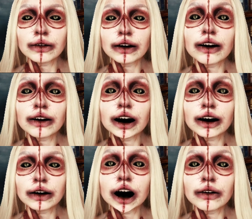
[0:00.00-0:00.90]
I
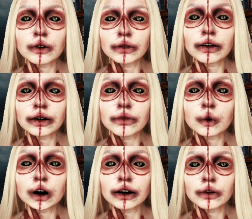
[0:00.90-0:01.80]
always wanted to feed him
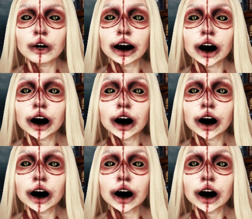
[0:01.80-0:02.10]
when he came